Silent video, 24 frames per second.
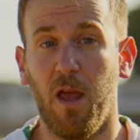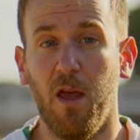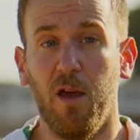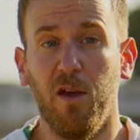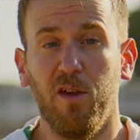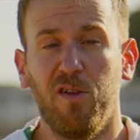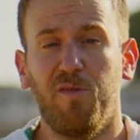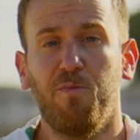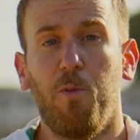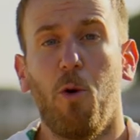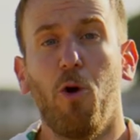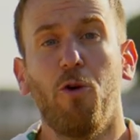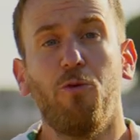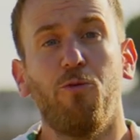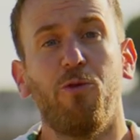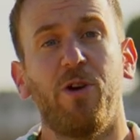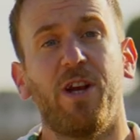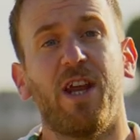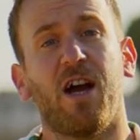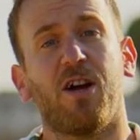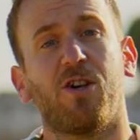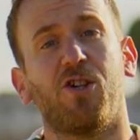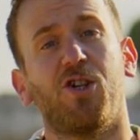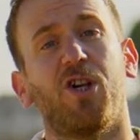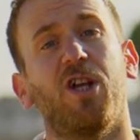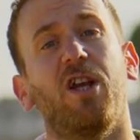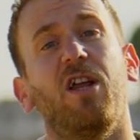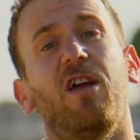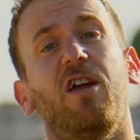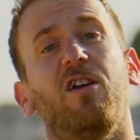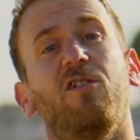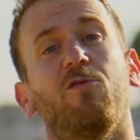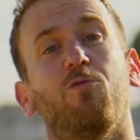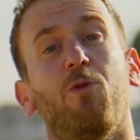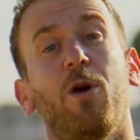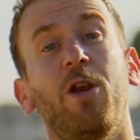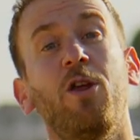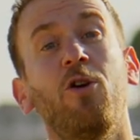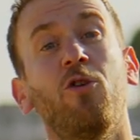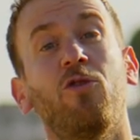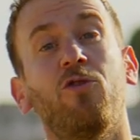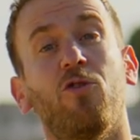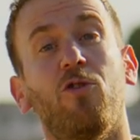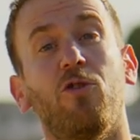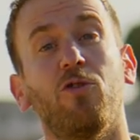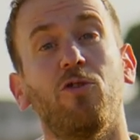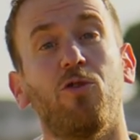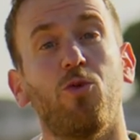Spot reduction is when you're
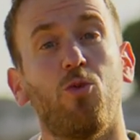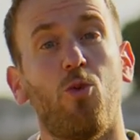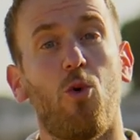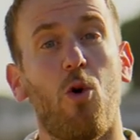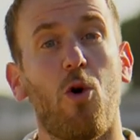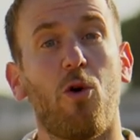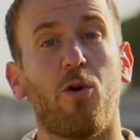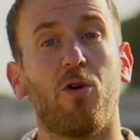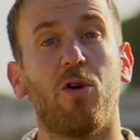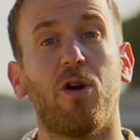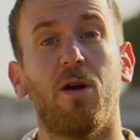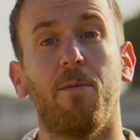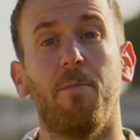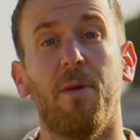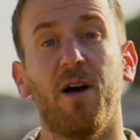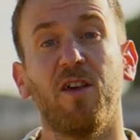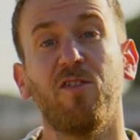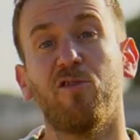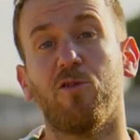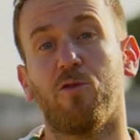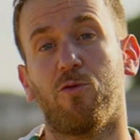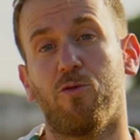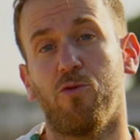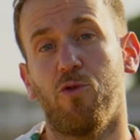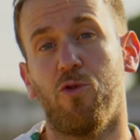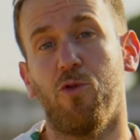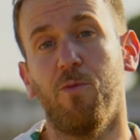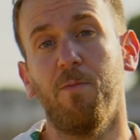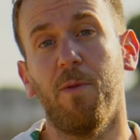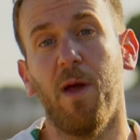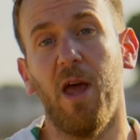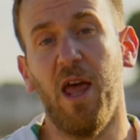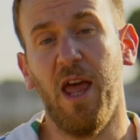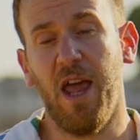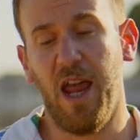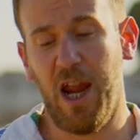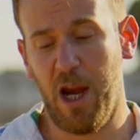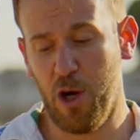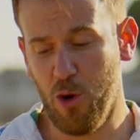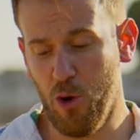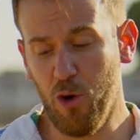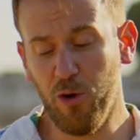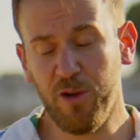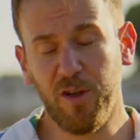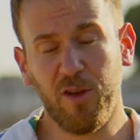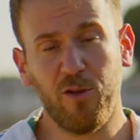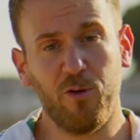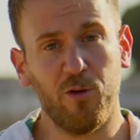told to work on a muscle group in
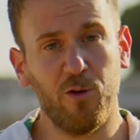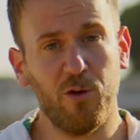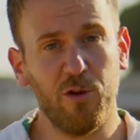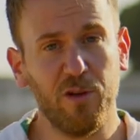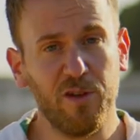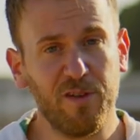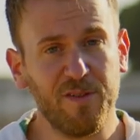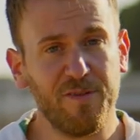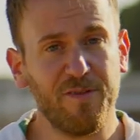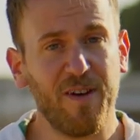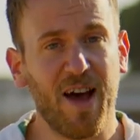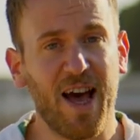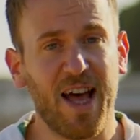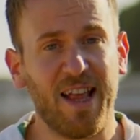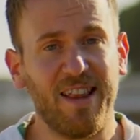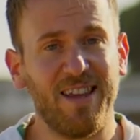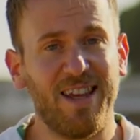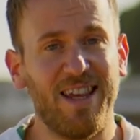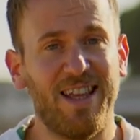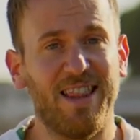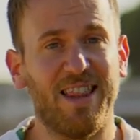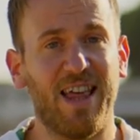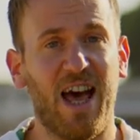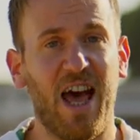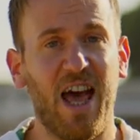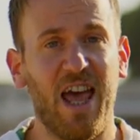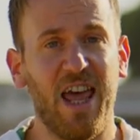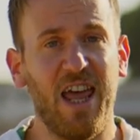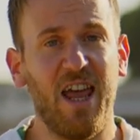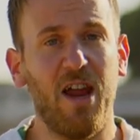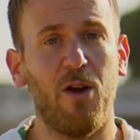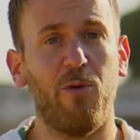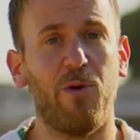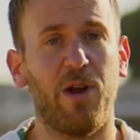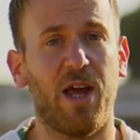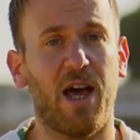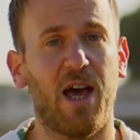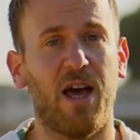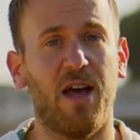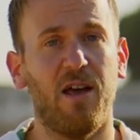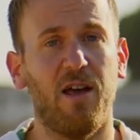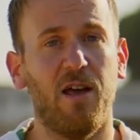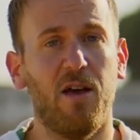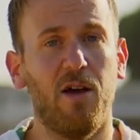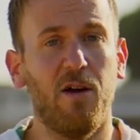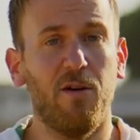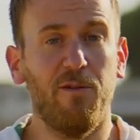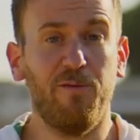order to lose fat in that area.
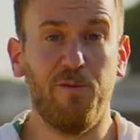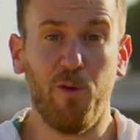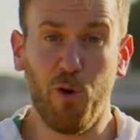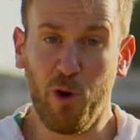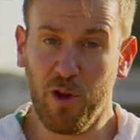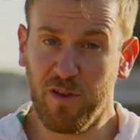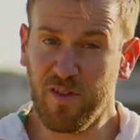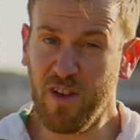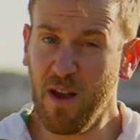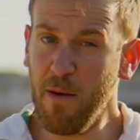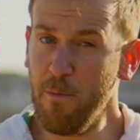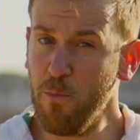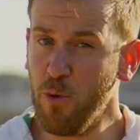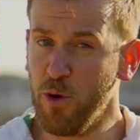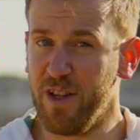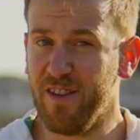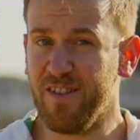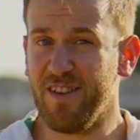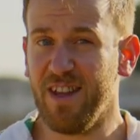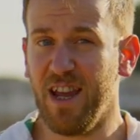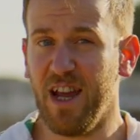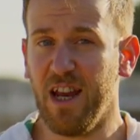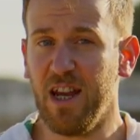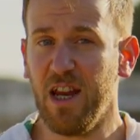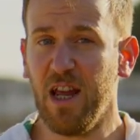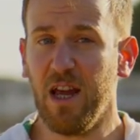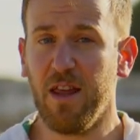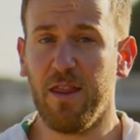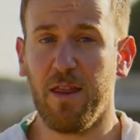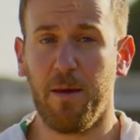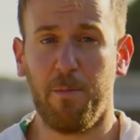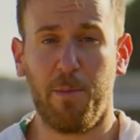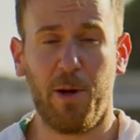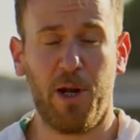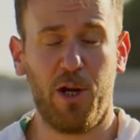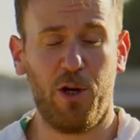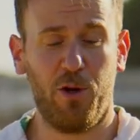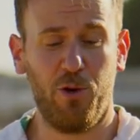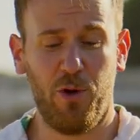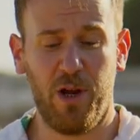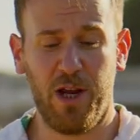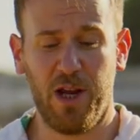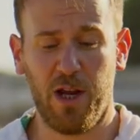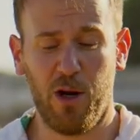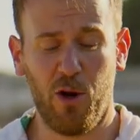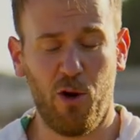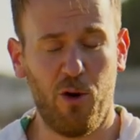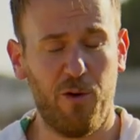For example, it's the idea that by
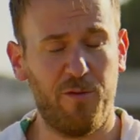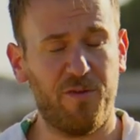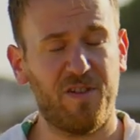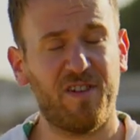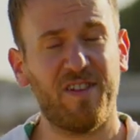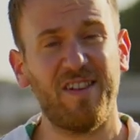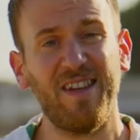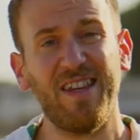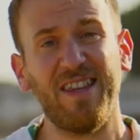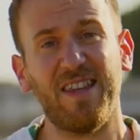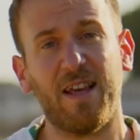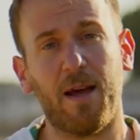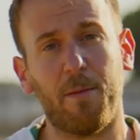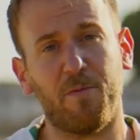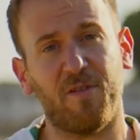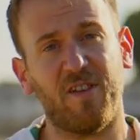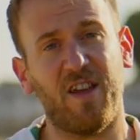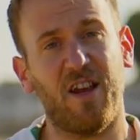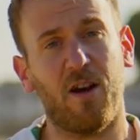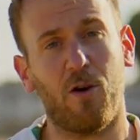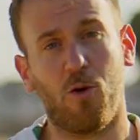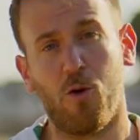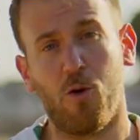doing a lot of sit-ups and